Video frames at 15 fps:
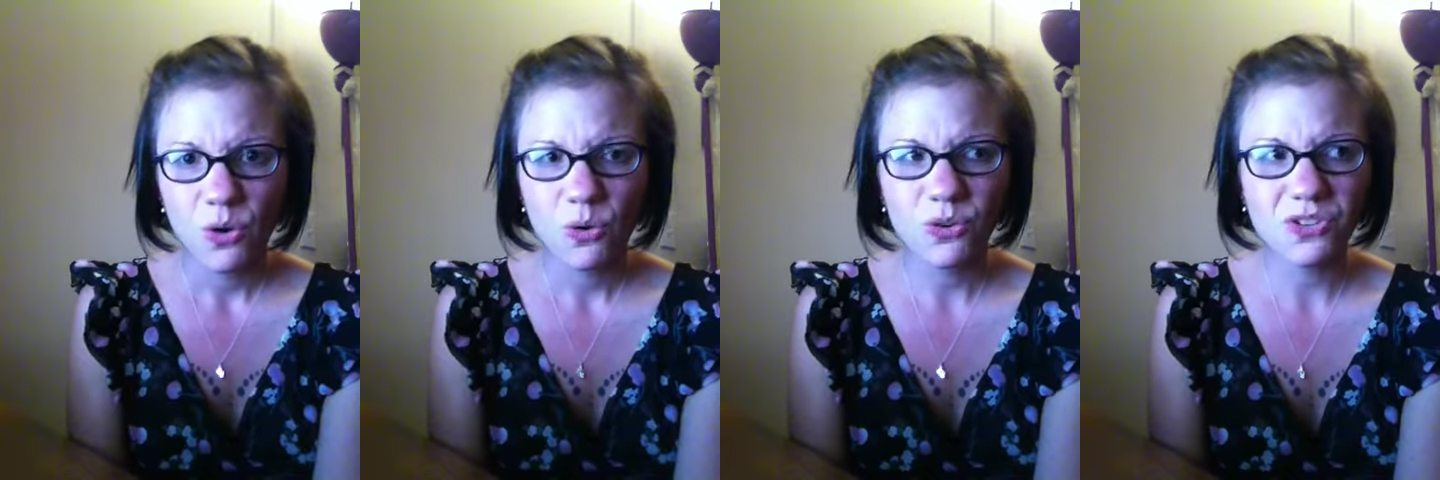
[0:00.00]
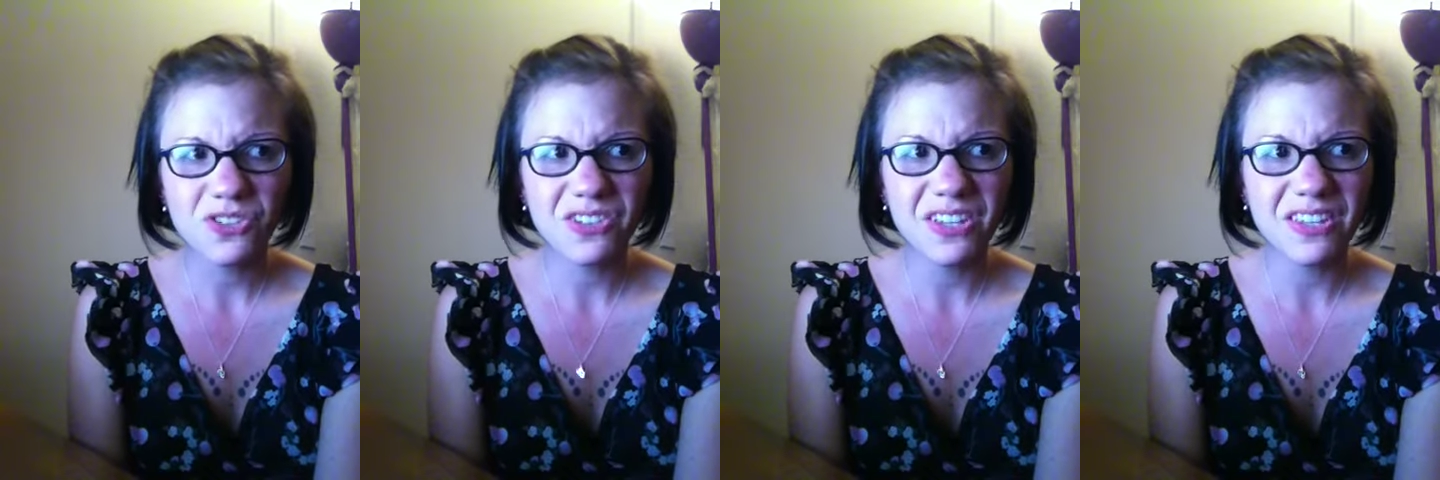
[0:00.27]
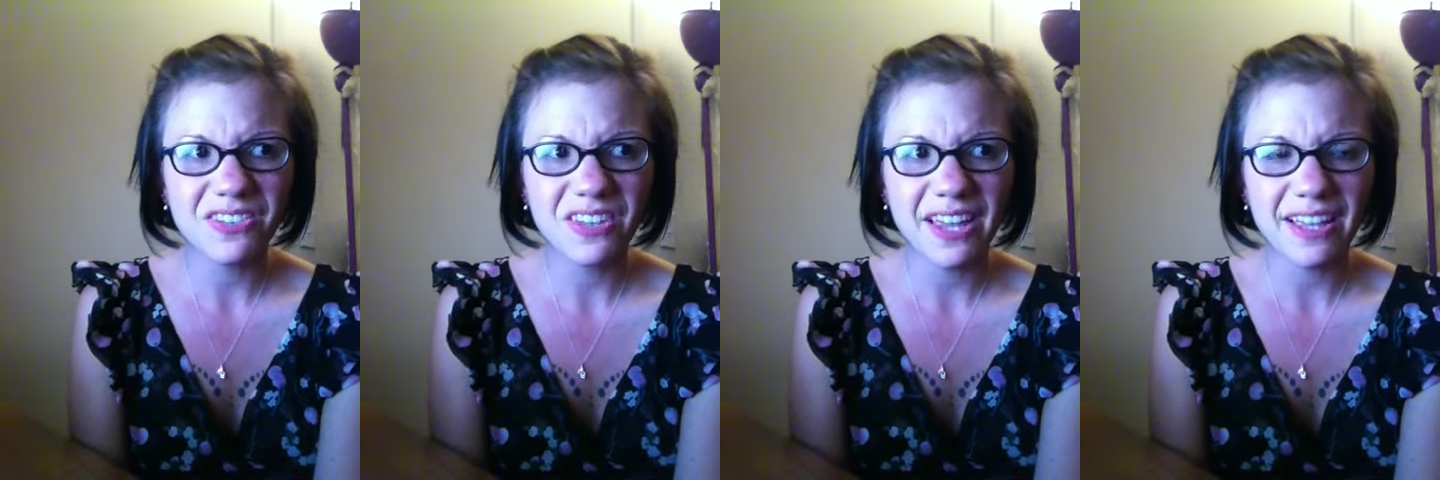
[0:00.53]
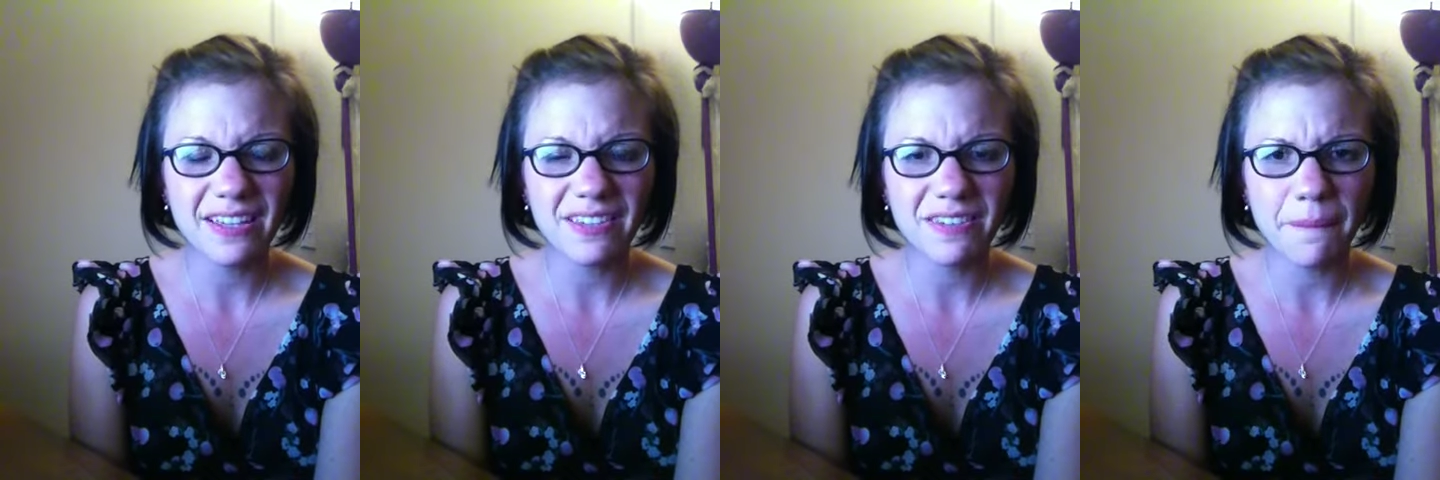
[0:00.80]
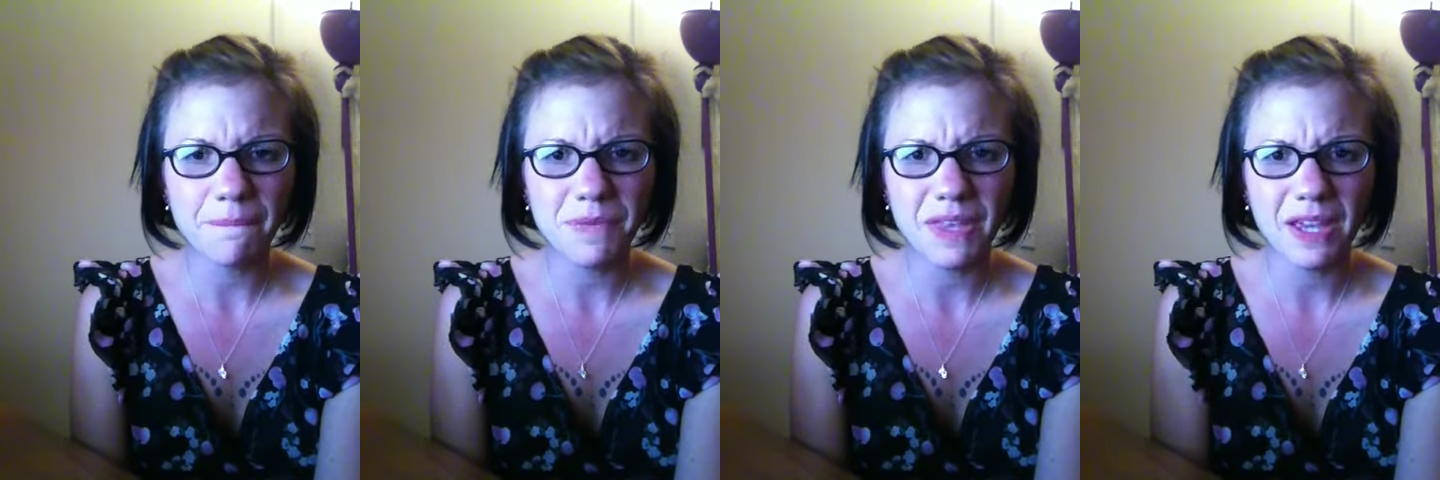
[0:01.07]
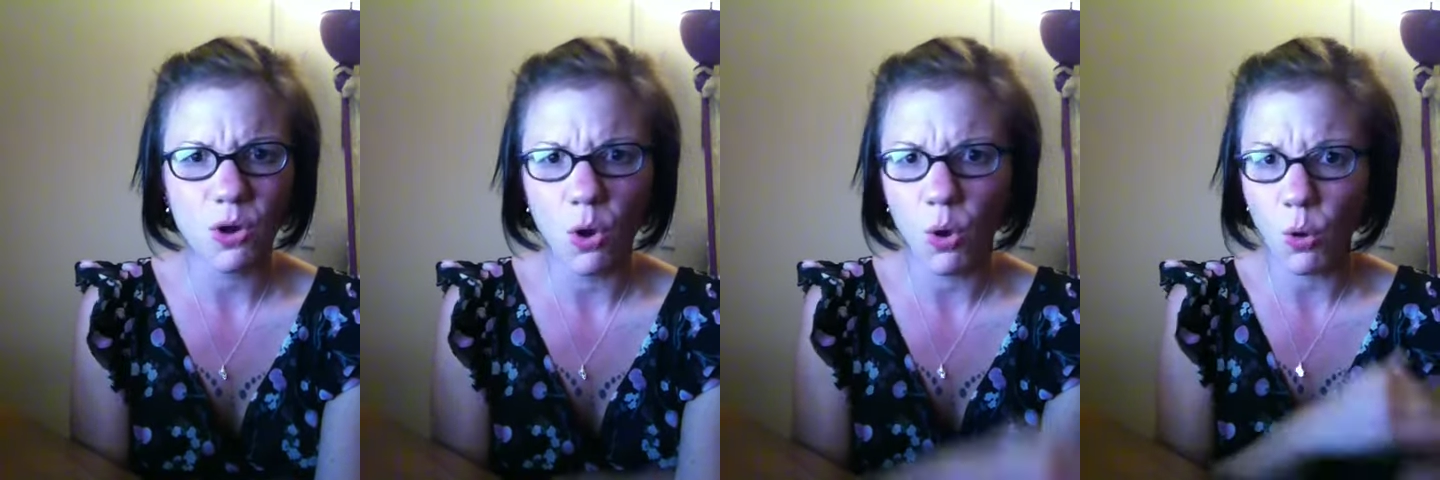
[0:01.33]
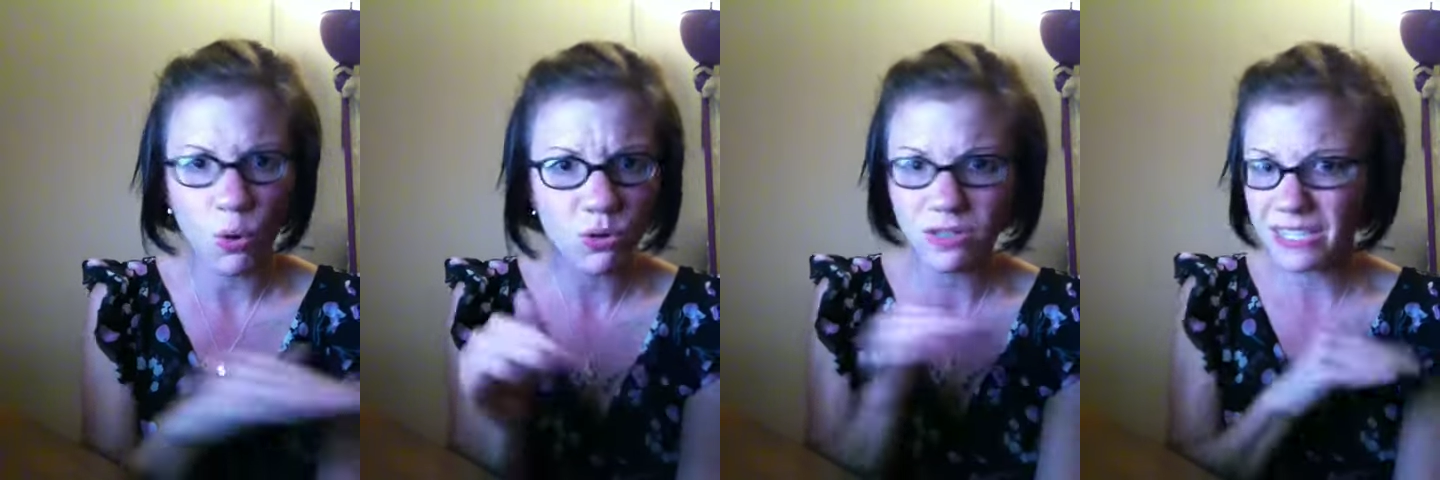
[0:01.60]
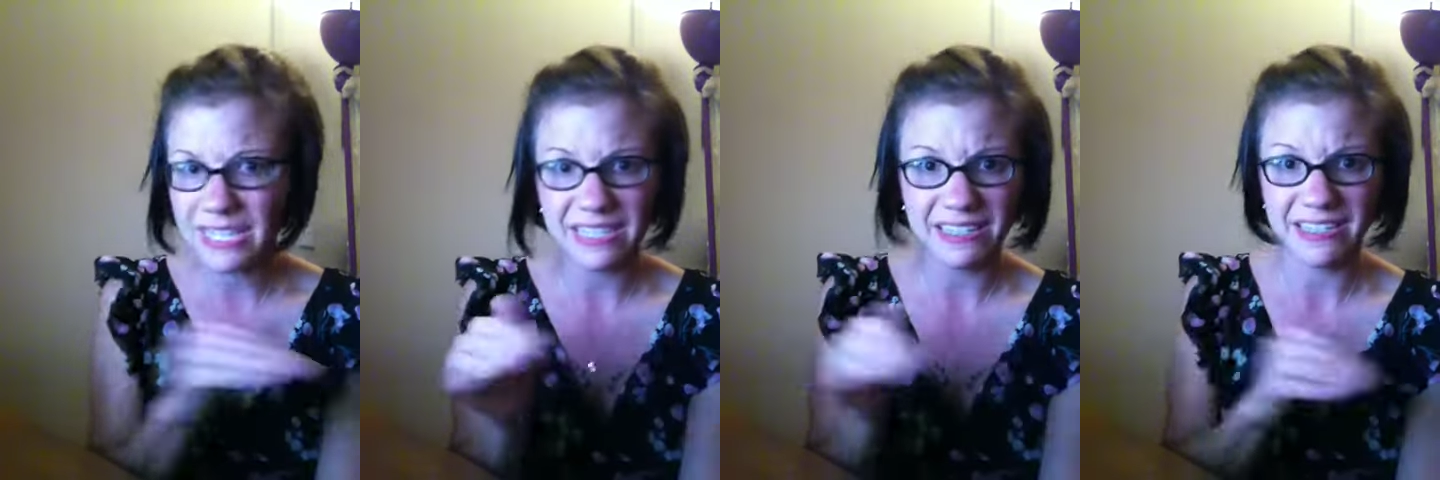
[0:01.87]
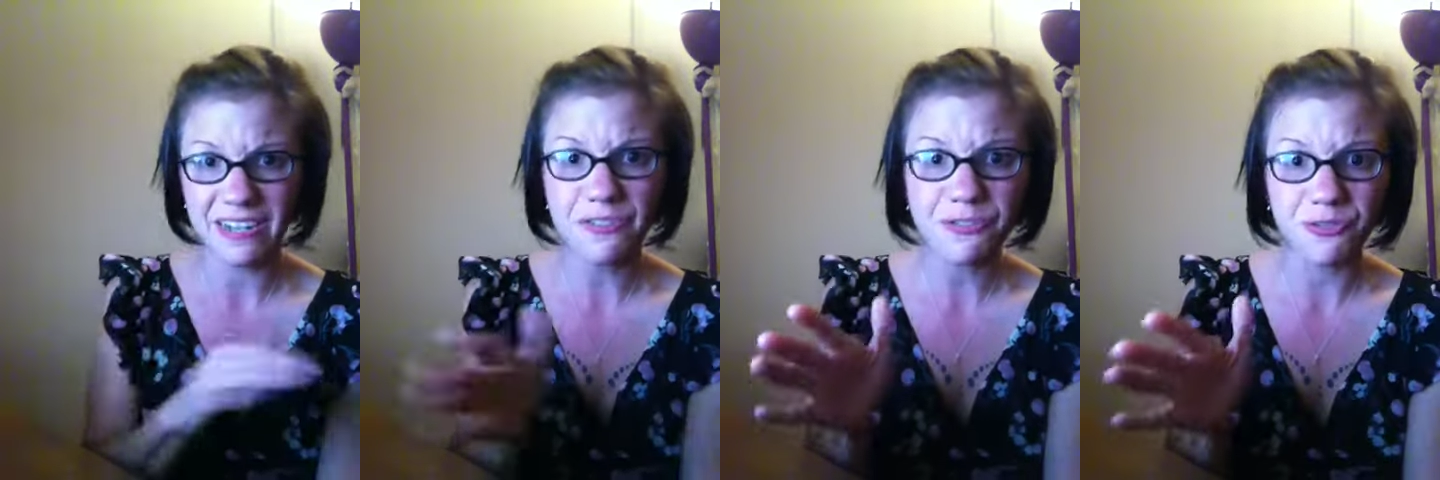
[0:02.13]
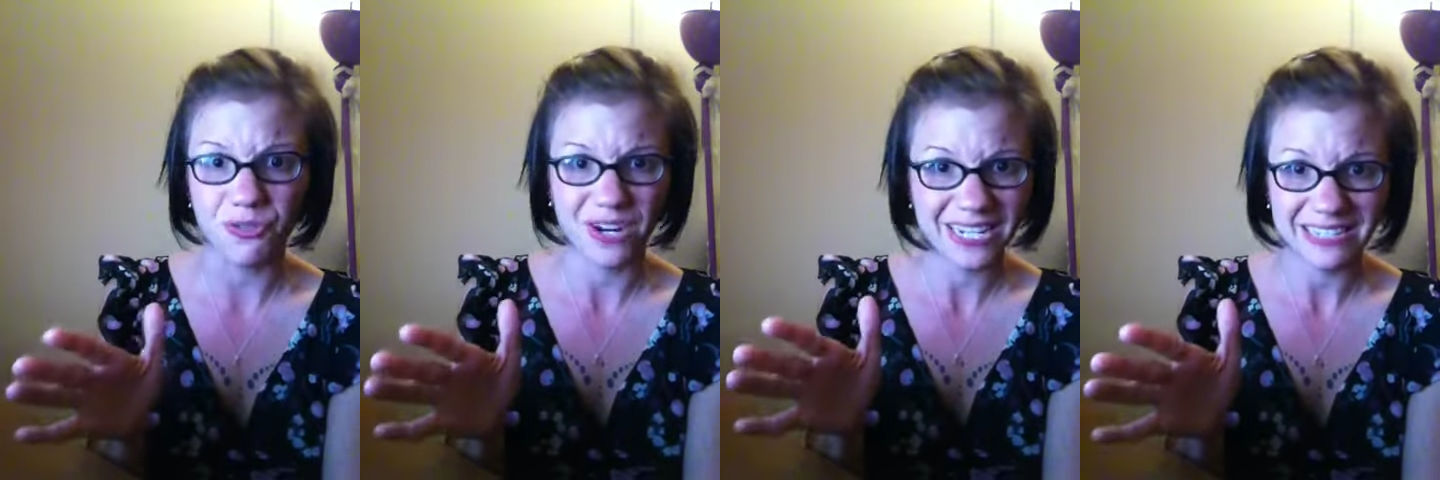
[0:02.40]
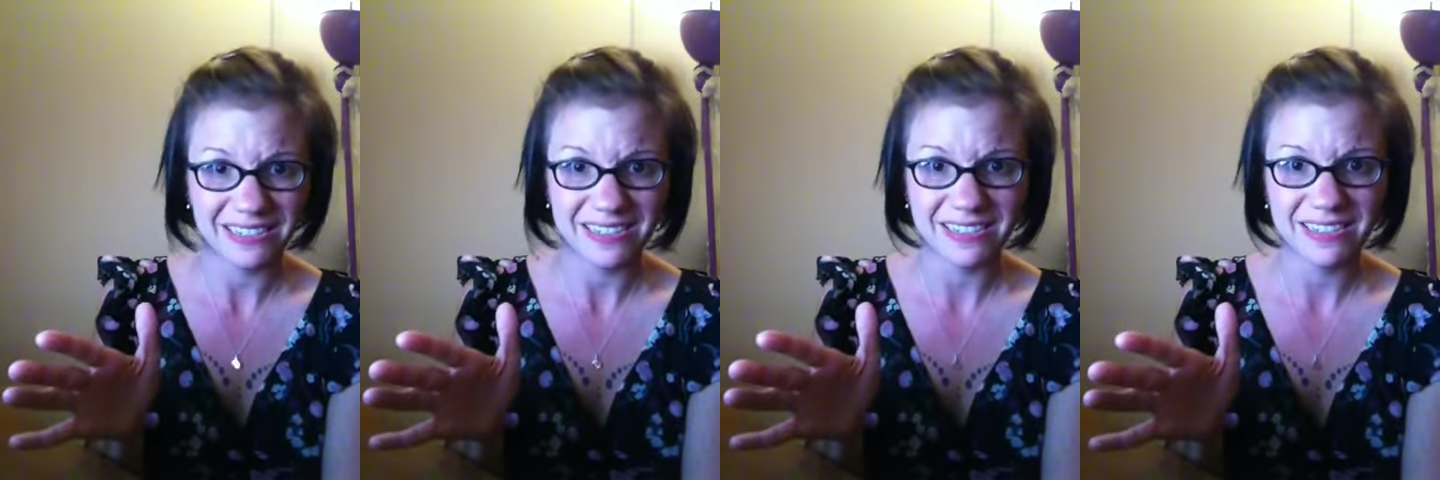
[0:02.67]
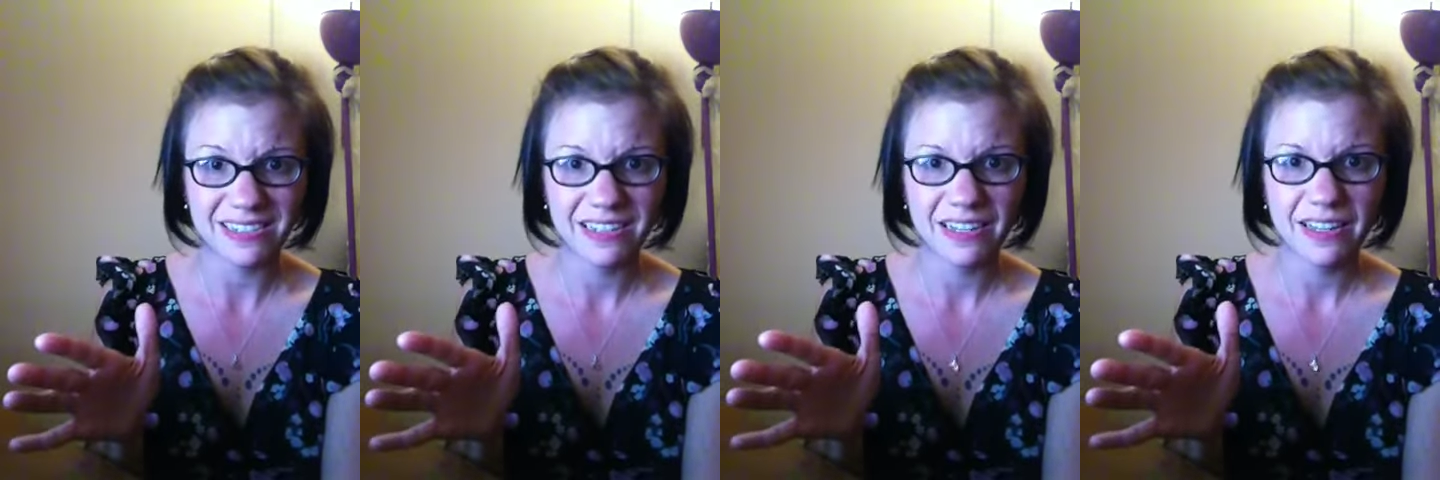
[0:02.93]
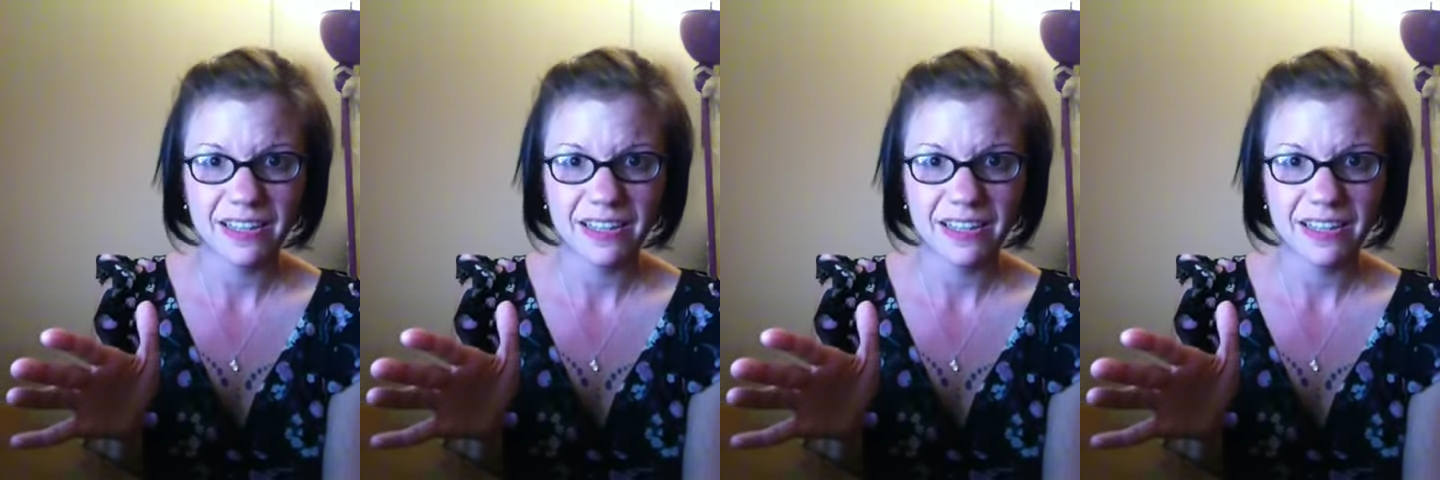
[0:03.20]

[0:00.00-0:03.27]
Or is he saying something wholly different?